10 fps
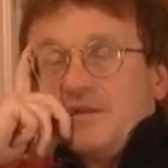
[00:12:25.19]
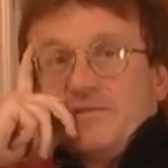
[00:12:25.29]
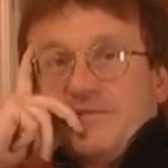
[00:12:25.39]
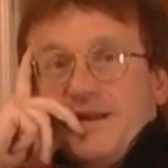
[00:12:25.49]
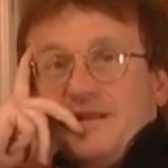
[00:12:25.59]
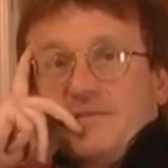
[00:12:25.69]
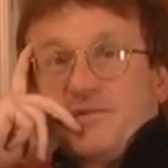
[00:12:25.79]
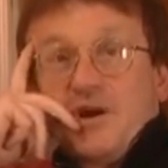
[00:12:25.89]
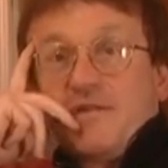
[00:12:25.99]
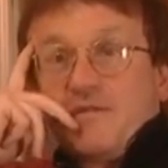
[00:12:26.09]
Freddie the
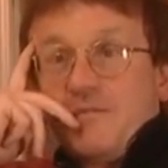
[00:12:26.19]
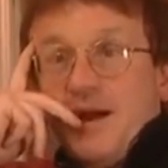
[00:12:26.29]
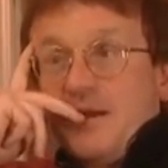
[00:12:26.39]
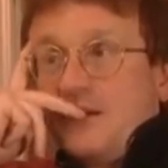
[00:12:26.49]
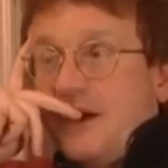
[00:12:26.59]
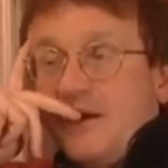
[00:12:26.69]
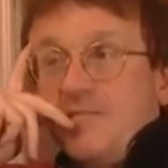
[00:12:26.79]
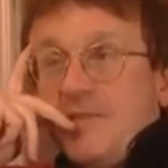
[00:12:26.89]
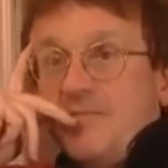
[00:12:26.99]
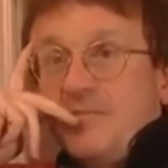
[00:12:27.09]
private man, I
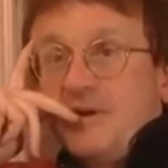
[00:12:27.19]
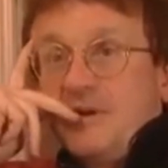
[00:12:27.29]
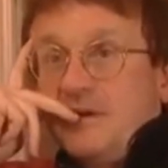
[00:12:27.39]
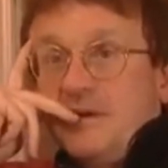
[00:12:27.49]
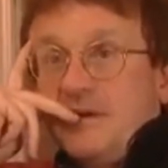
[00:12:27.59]
remember